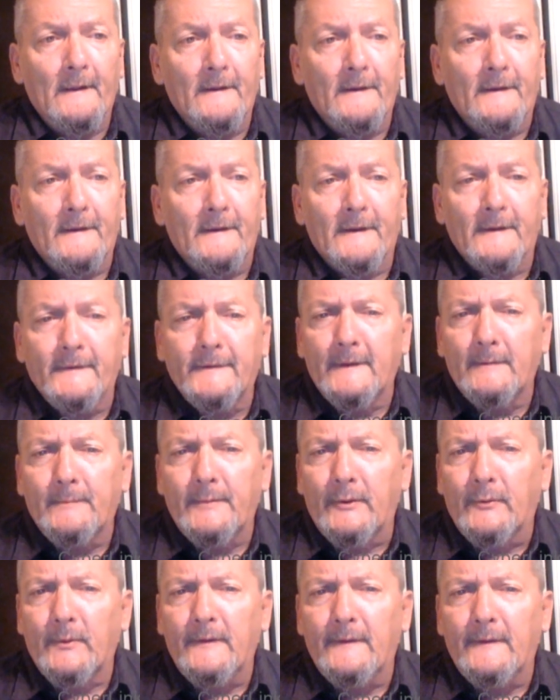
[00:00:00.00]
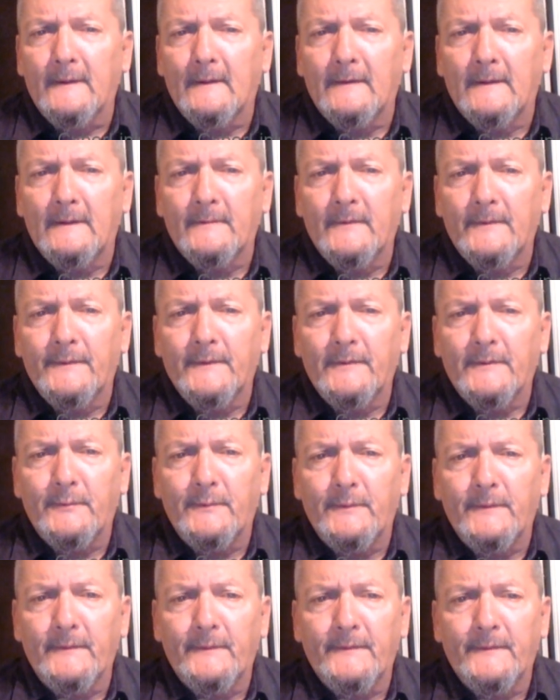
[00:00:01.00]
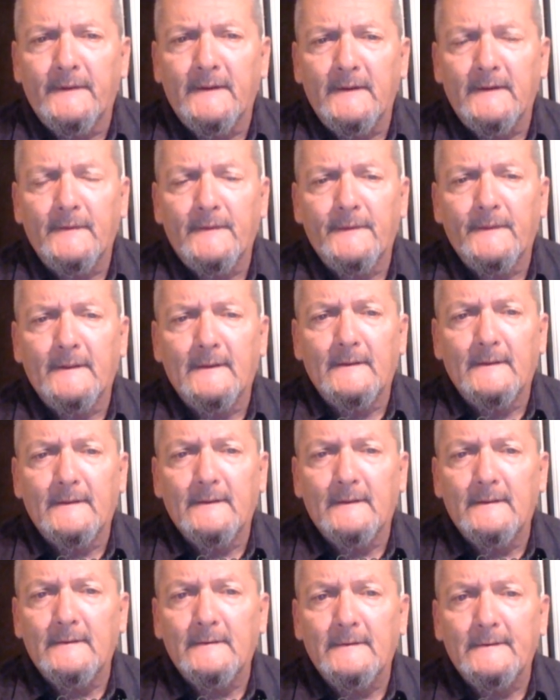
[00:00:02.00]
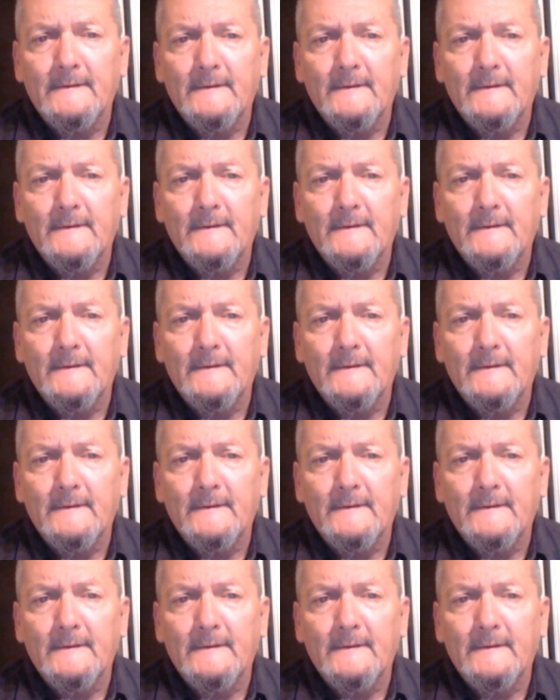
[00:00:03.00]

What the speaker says: And I said between the 11th and the 15th, and